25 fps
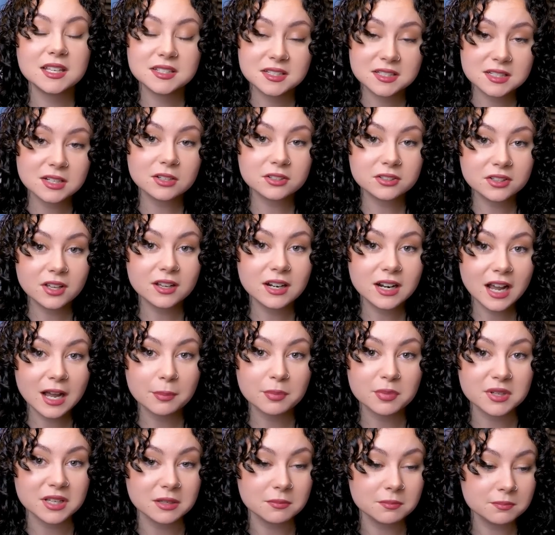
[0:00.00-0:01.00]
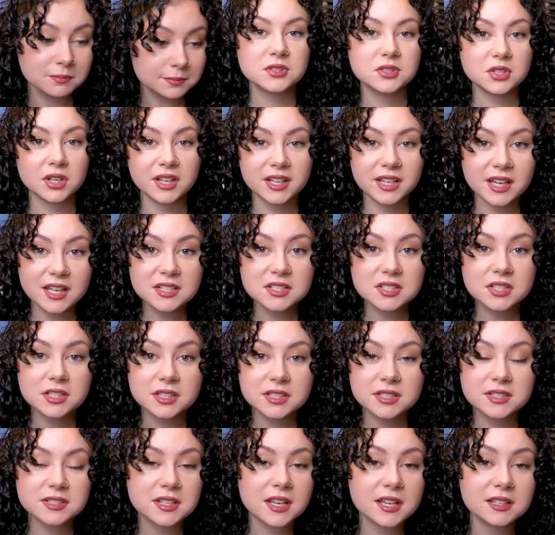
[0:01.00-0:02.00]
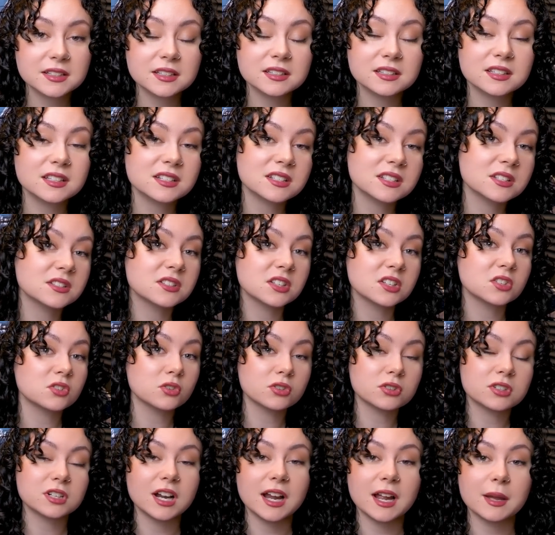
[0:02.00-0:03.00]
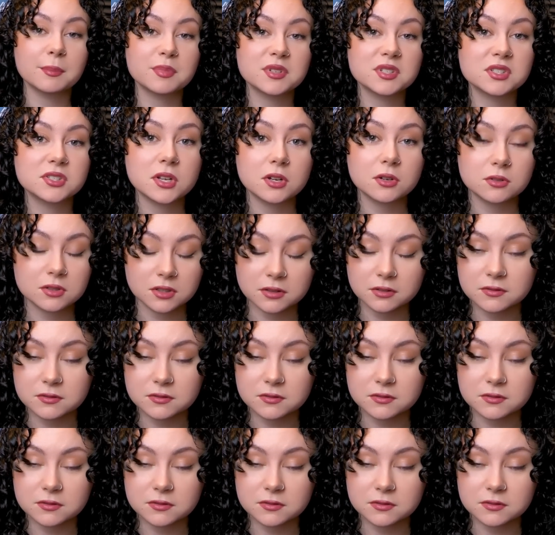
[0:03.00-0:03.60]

he's still not happy. So I guess you can say that this is another episode